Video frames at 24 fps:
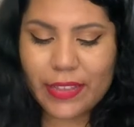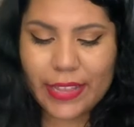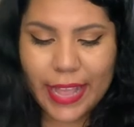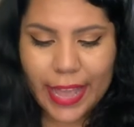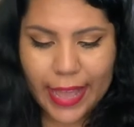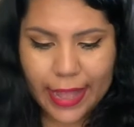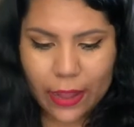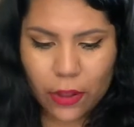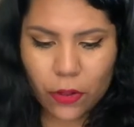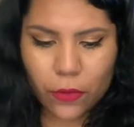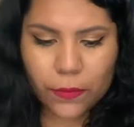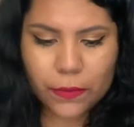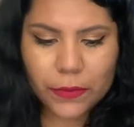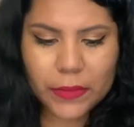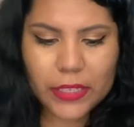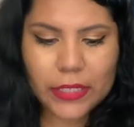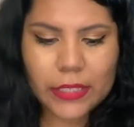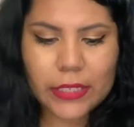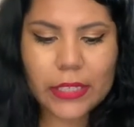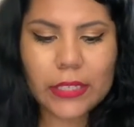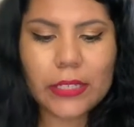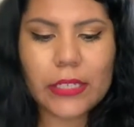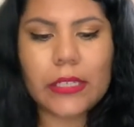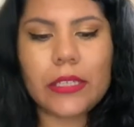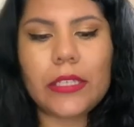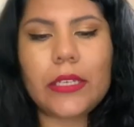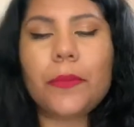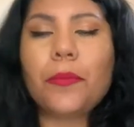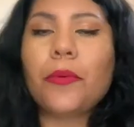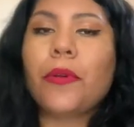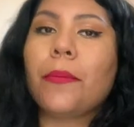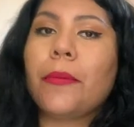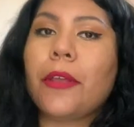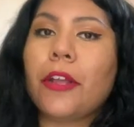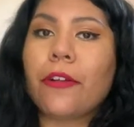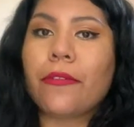now is the Disney
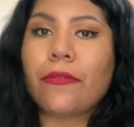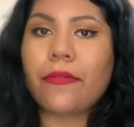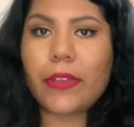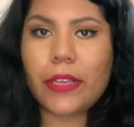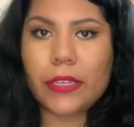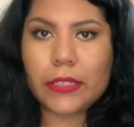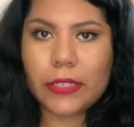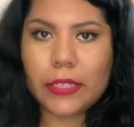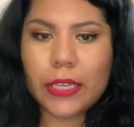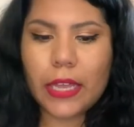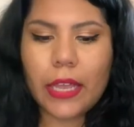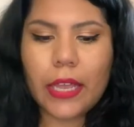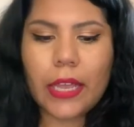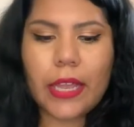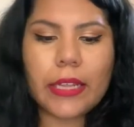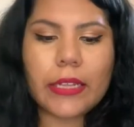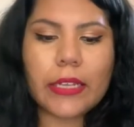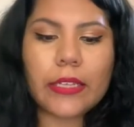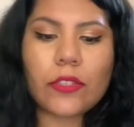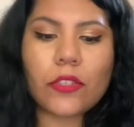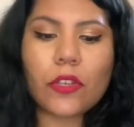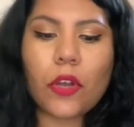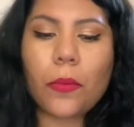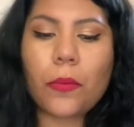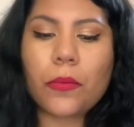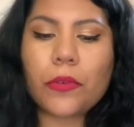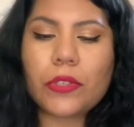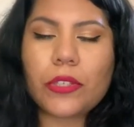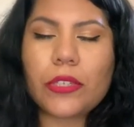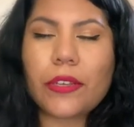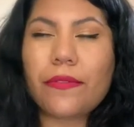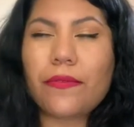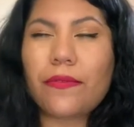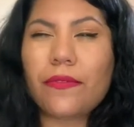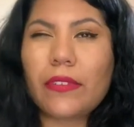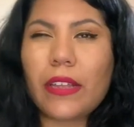Premier Visa, and it's almost
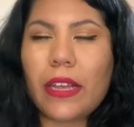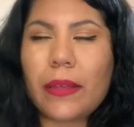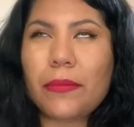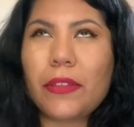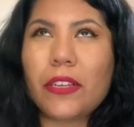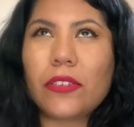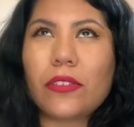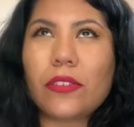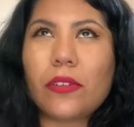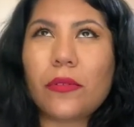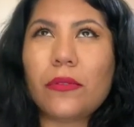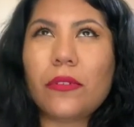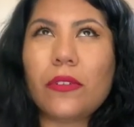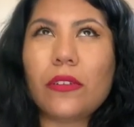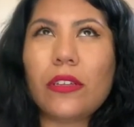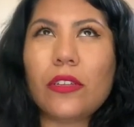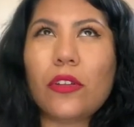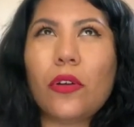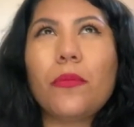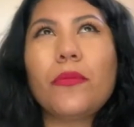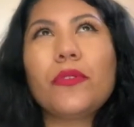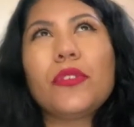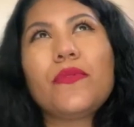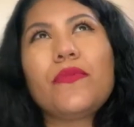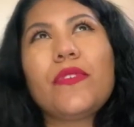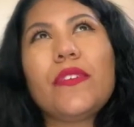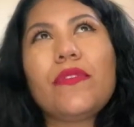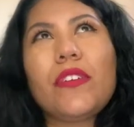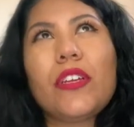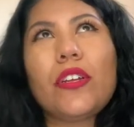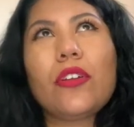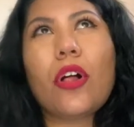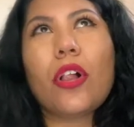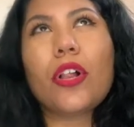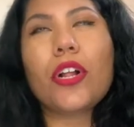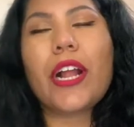a um, there's a, an almost
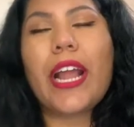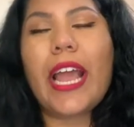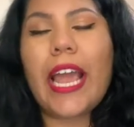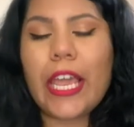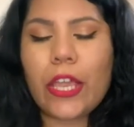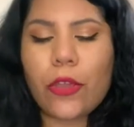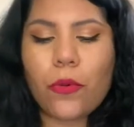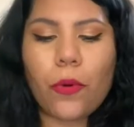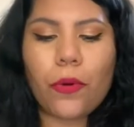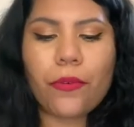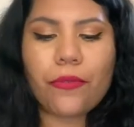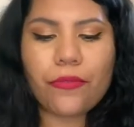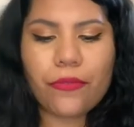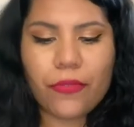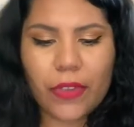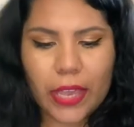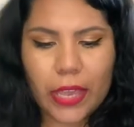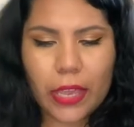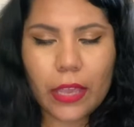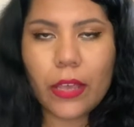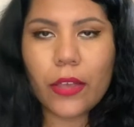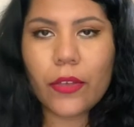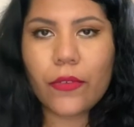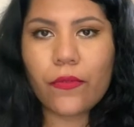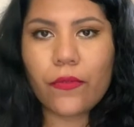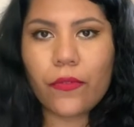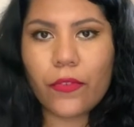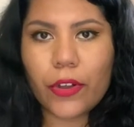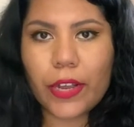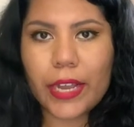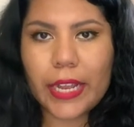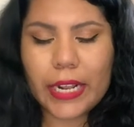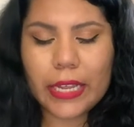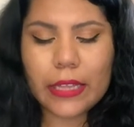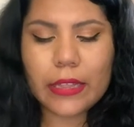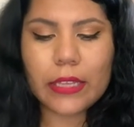fifty dollar annual fee for
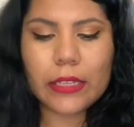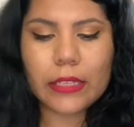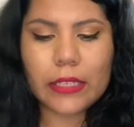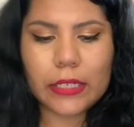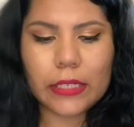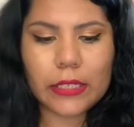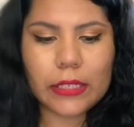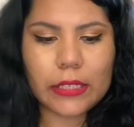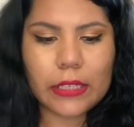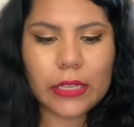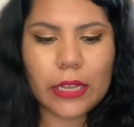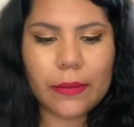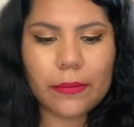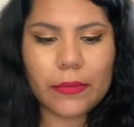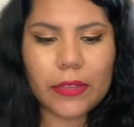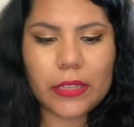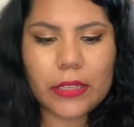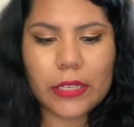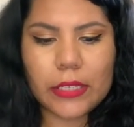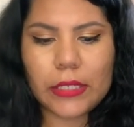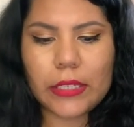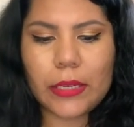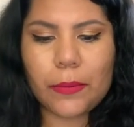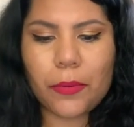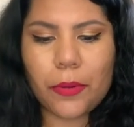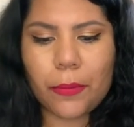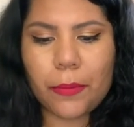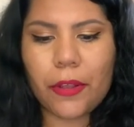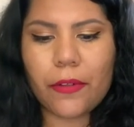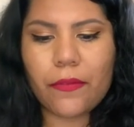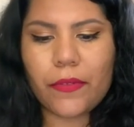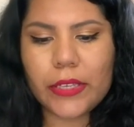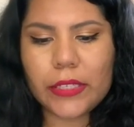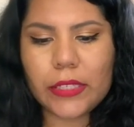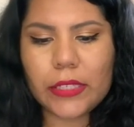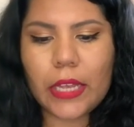getting the Dis um, the Disney
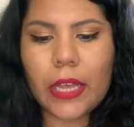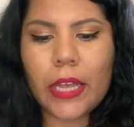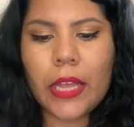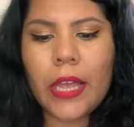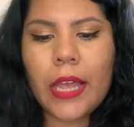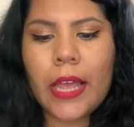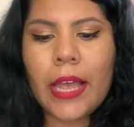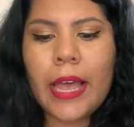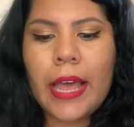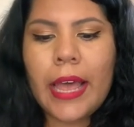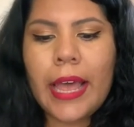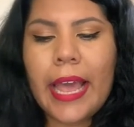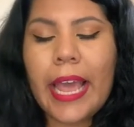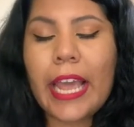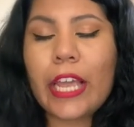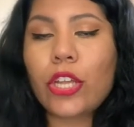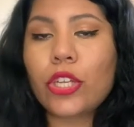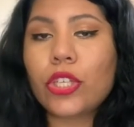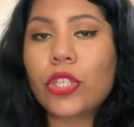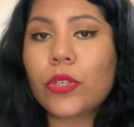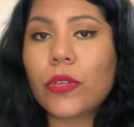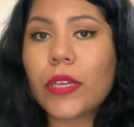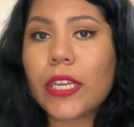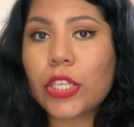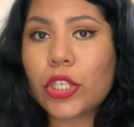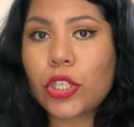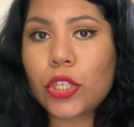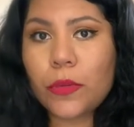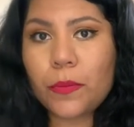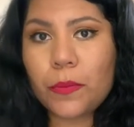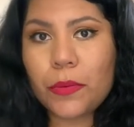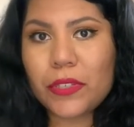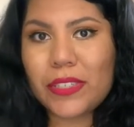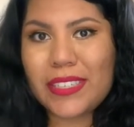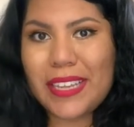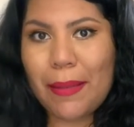Premier Visa, and you do get two
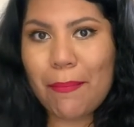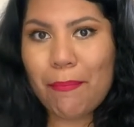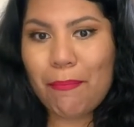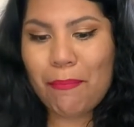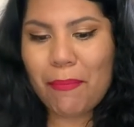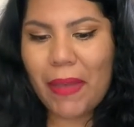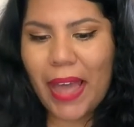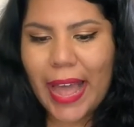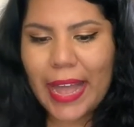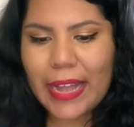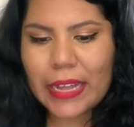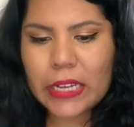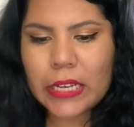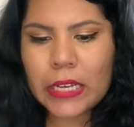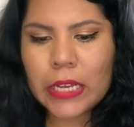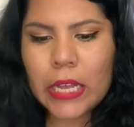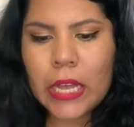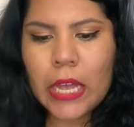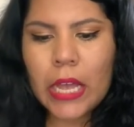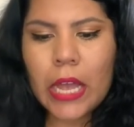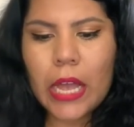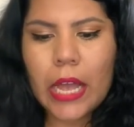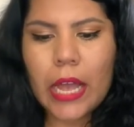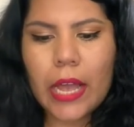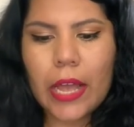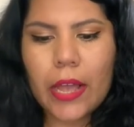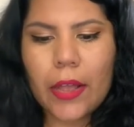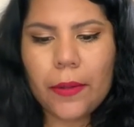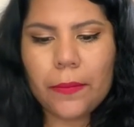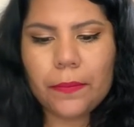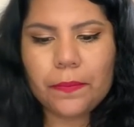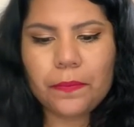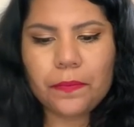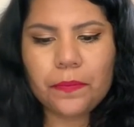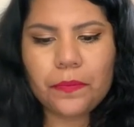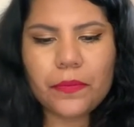percent back.
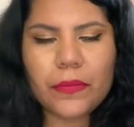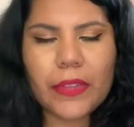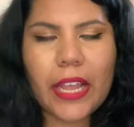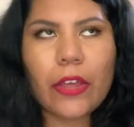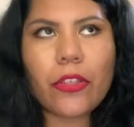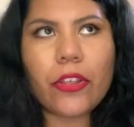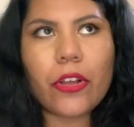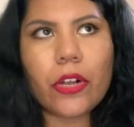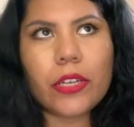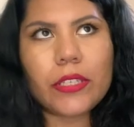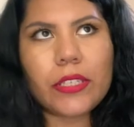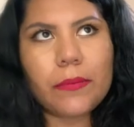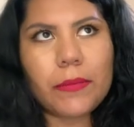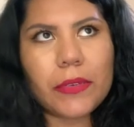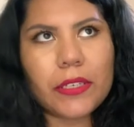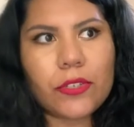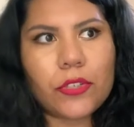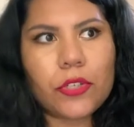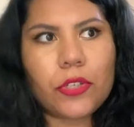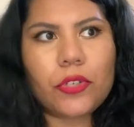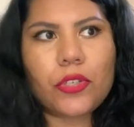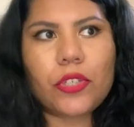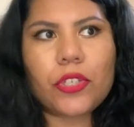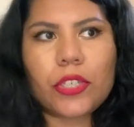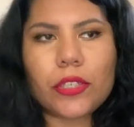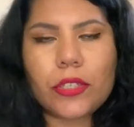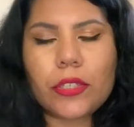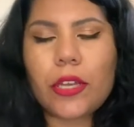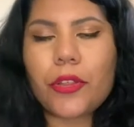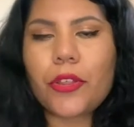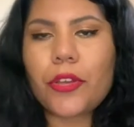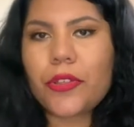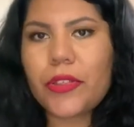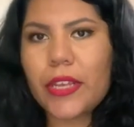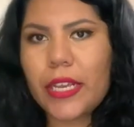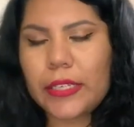Um, now, there are some exclusions. There's
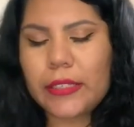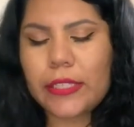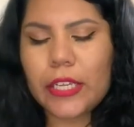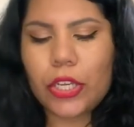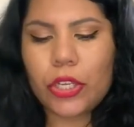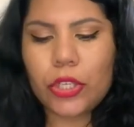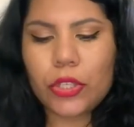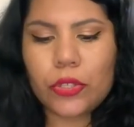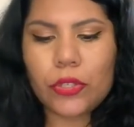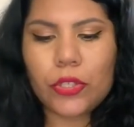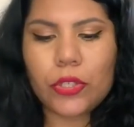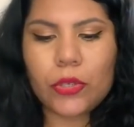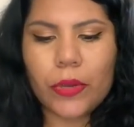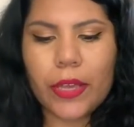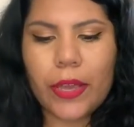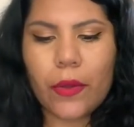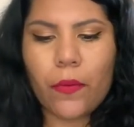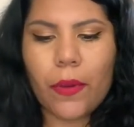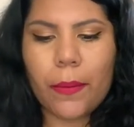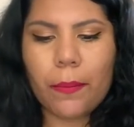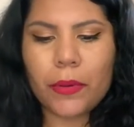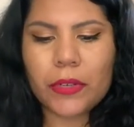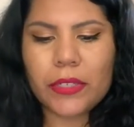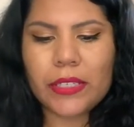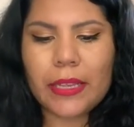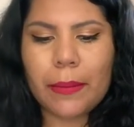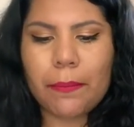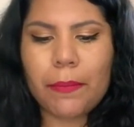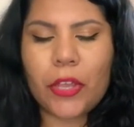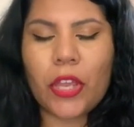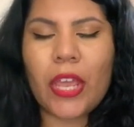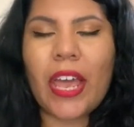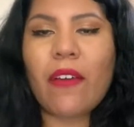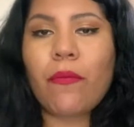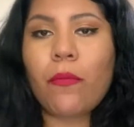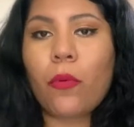other things that you still get one percent, but
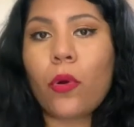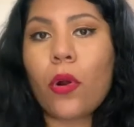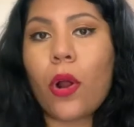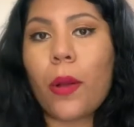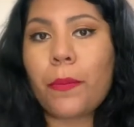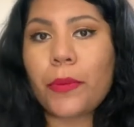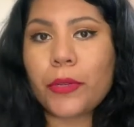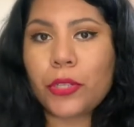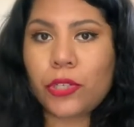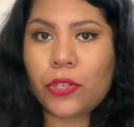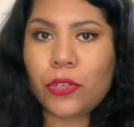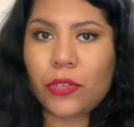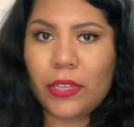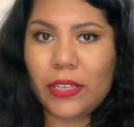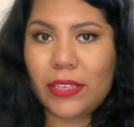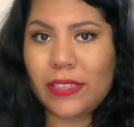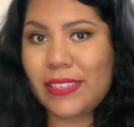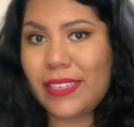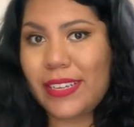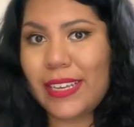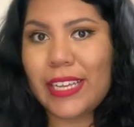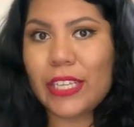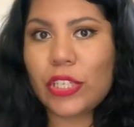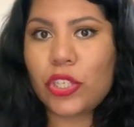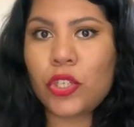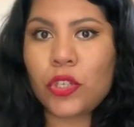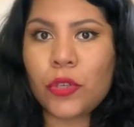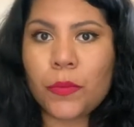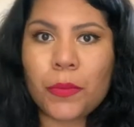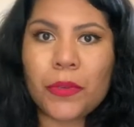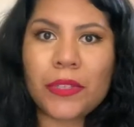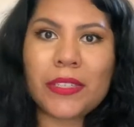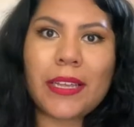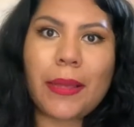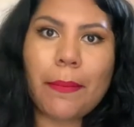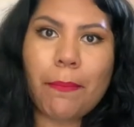you have more opportunities to get two
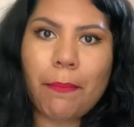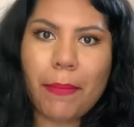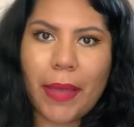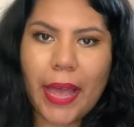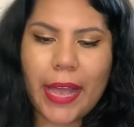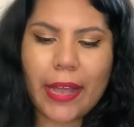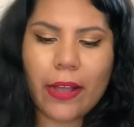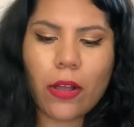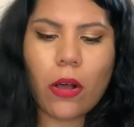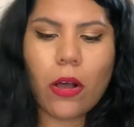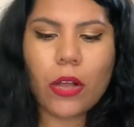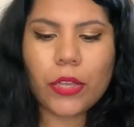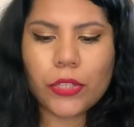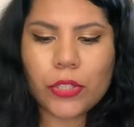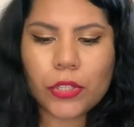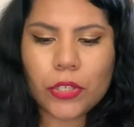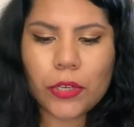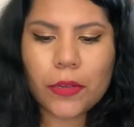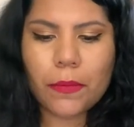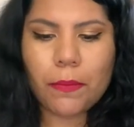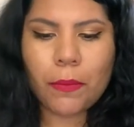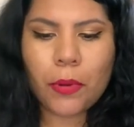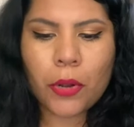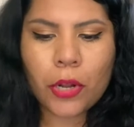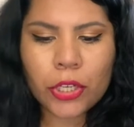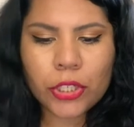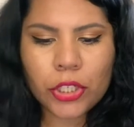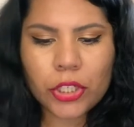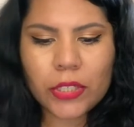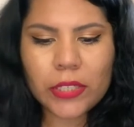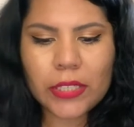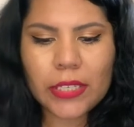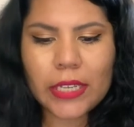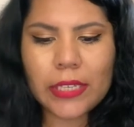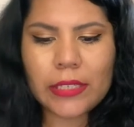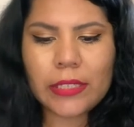percent back on certain
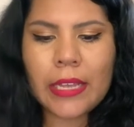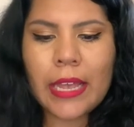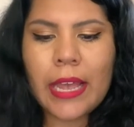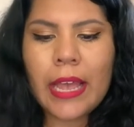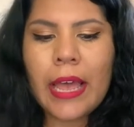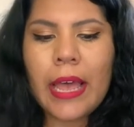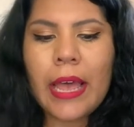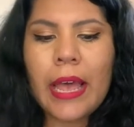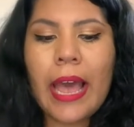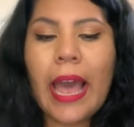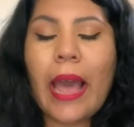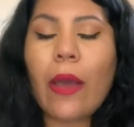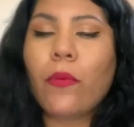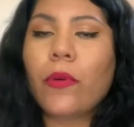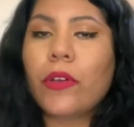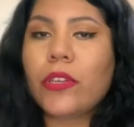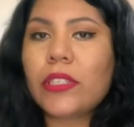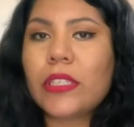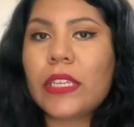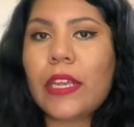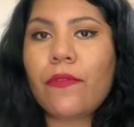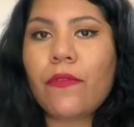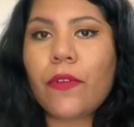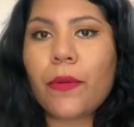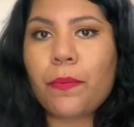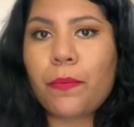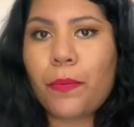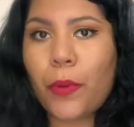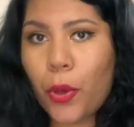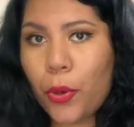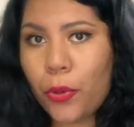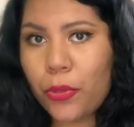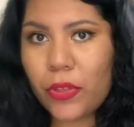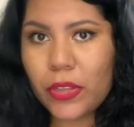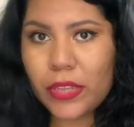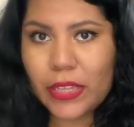purchases. I will say for
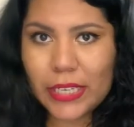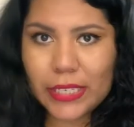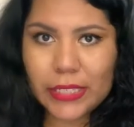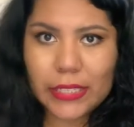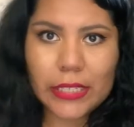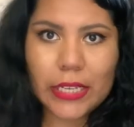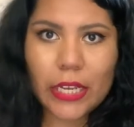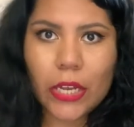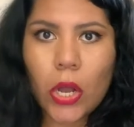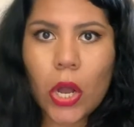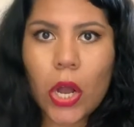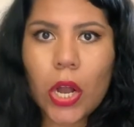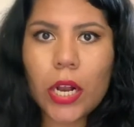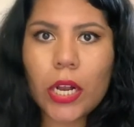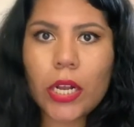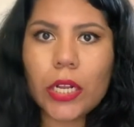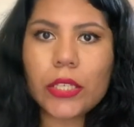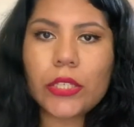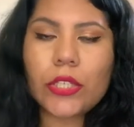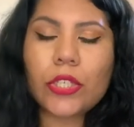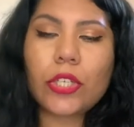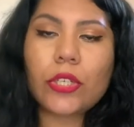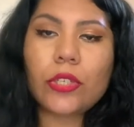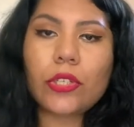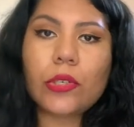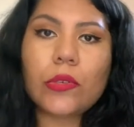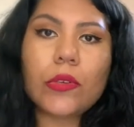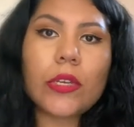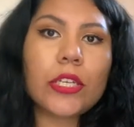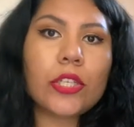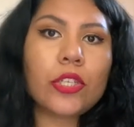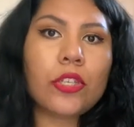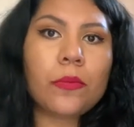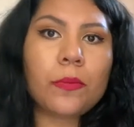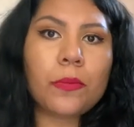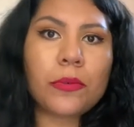both Disney cards, you do
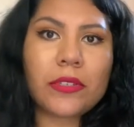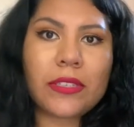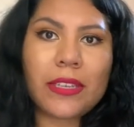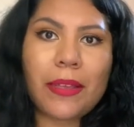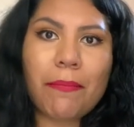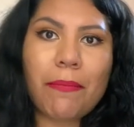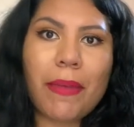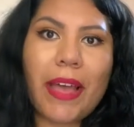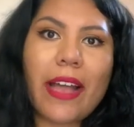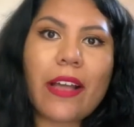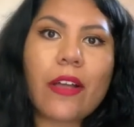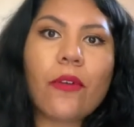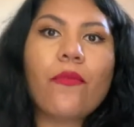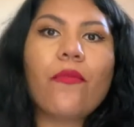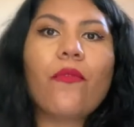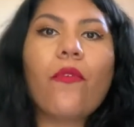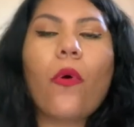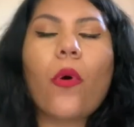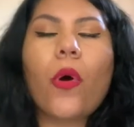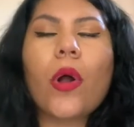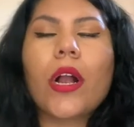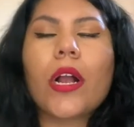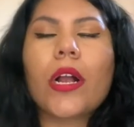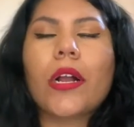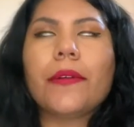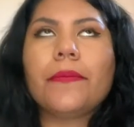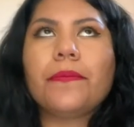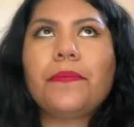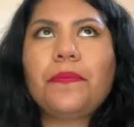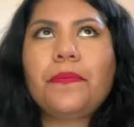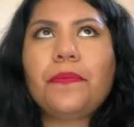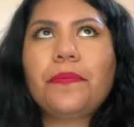get two percent back for